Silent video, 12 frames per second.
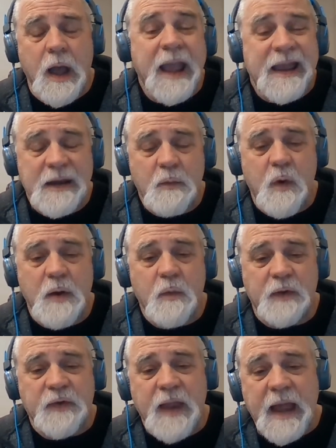81
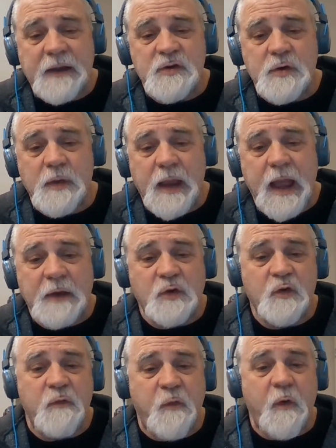was the last year, they had
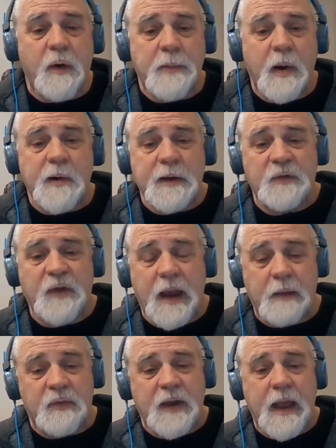2 4-part exams.